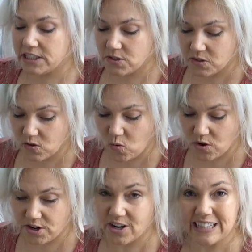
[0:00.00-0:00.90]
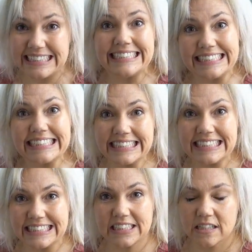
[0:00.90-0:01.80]
into a corner.
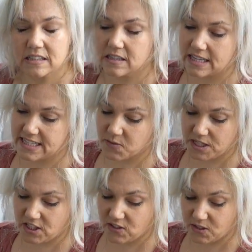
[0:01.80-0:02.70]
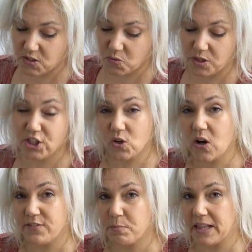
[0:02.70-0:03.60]
That's what you do when you don't
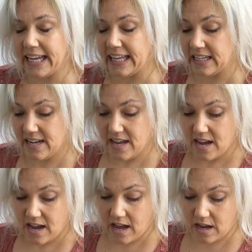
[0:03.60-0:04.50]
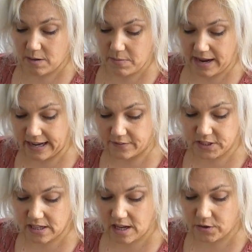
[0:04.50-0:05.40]
have a plan. I have
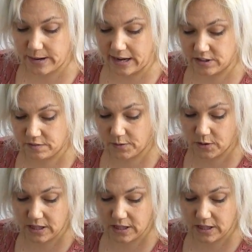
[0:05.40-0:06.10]
to cut around a few